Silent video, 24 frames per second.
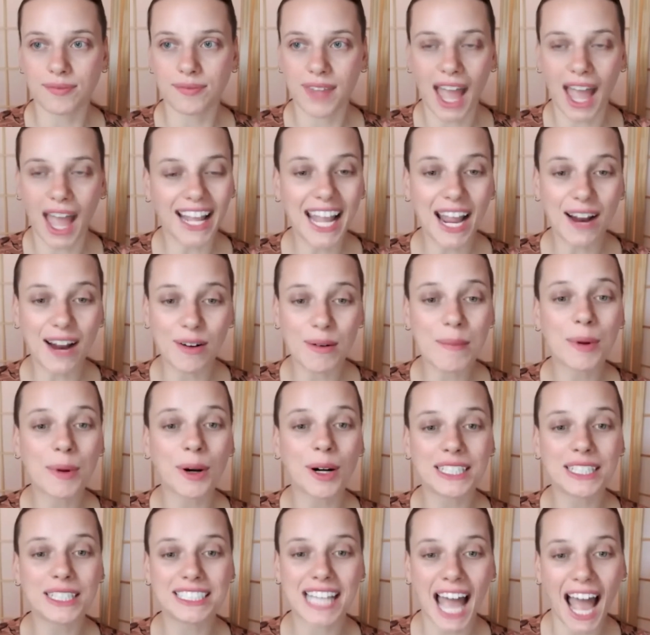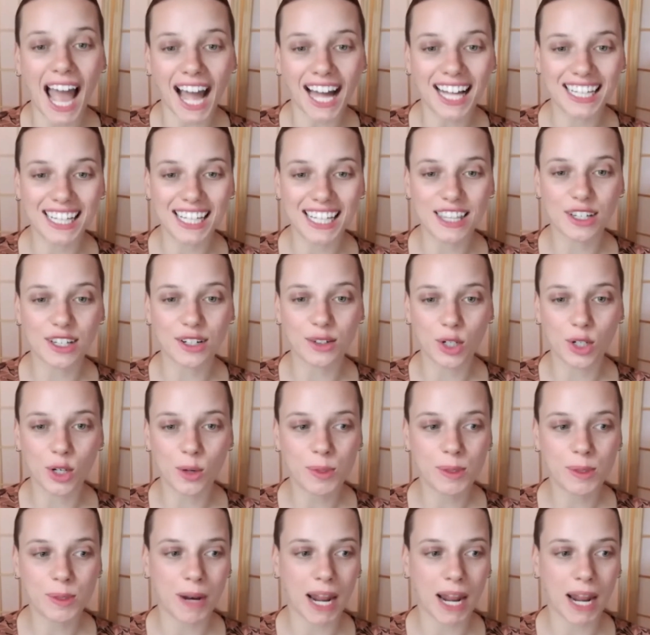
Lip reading: can't remember exactly the groups,